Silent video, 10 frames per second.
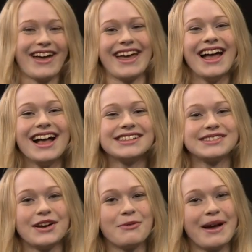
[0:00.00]
Okay,
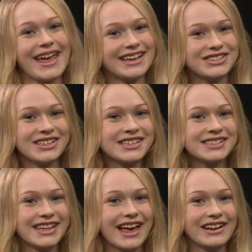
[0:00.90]
so my agent
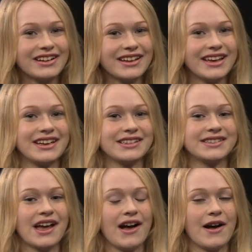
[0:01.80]
in Seattle
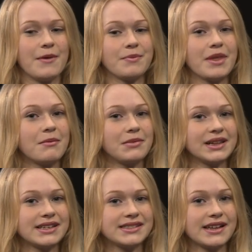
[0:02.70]
is
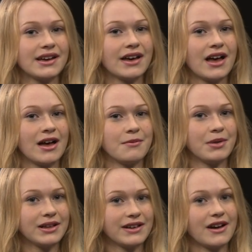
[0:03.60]
Melissa
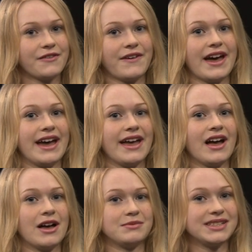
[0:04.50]
Baldoff
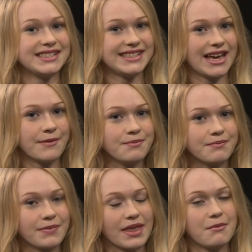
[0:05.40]
at TCM,
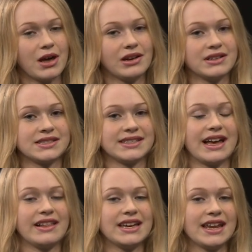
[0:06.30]
Models and
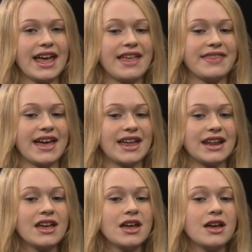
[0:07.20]
Talent. And
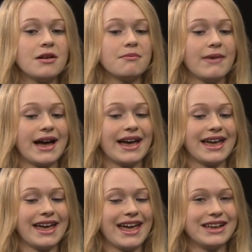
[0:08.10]
then
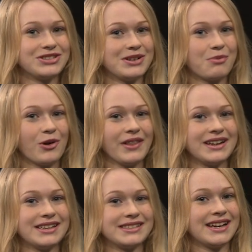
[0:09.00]
my agent in
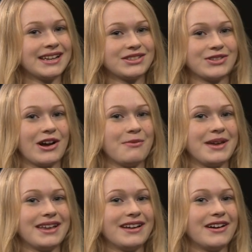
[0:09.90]
Portland Dennis
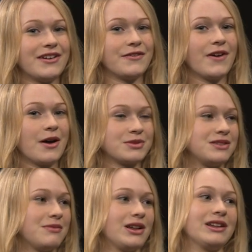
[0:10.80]
Troutman of
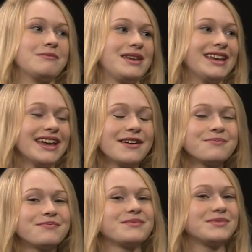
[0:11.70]
Option Model and Media.
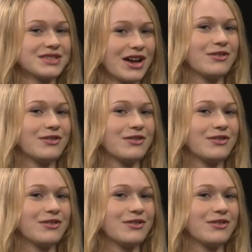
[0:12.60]
So